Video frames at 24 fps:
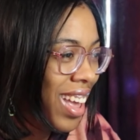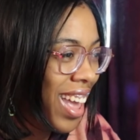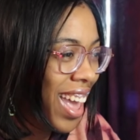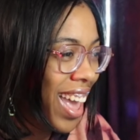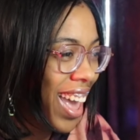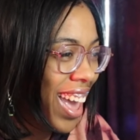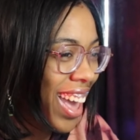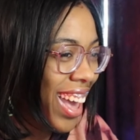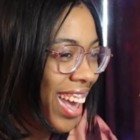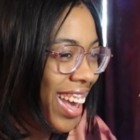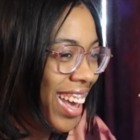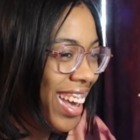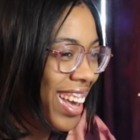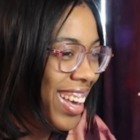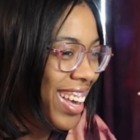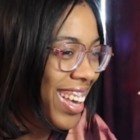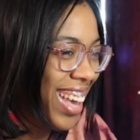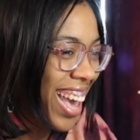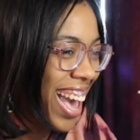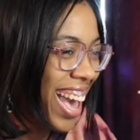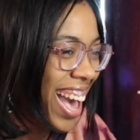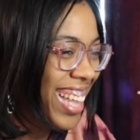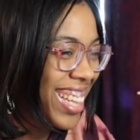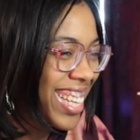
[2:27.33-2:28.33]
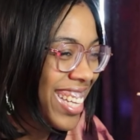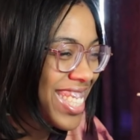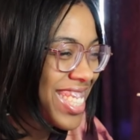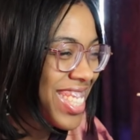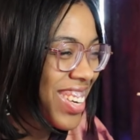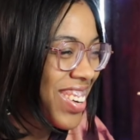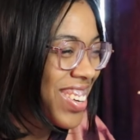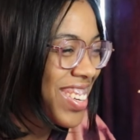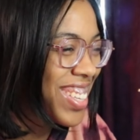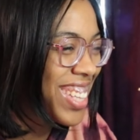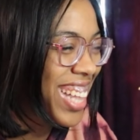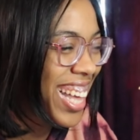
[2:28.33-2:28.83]
Hey, yeah, they
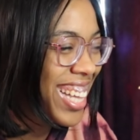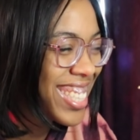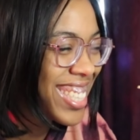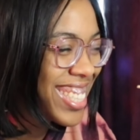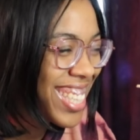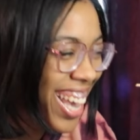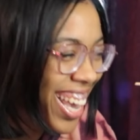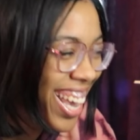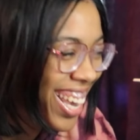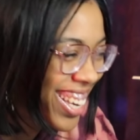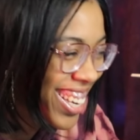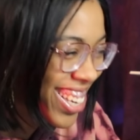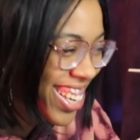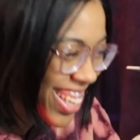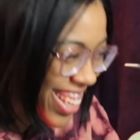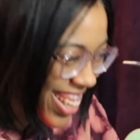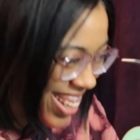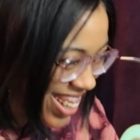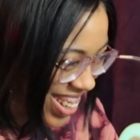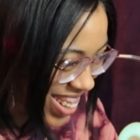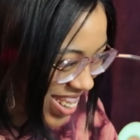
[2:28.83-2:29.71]
showed you that tank!